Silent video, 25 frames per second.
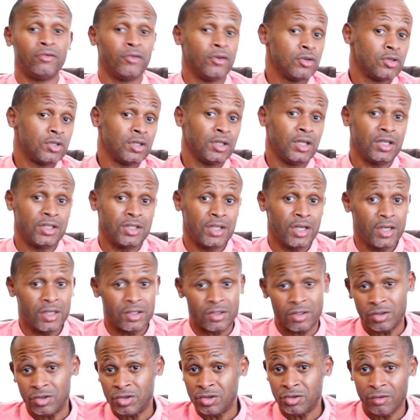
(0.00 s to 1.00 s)
first thing they say is
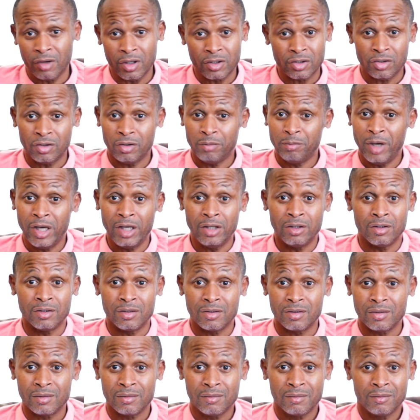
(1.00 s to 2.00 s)
construction or
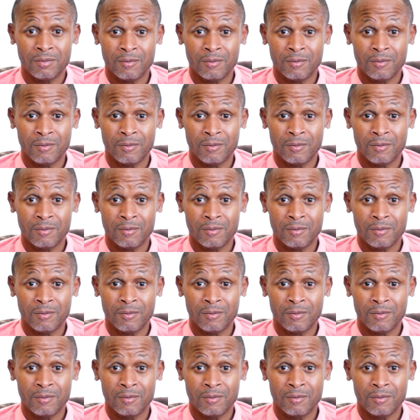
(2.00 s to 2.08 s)
maintenance.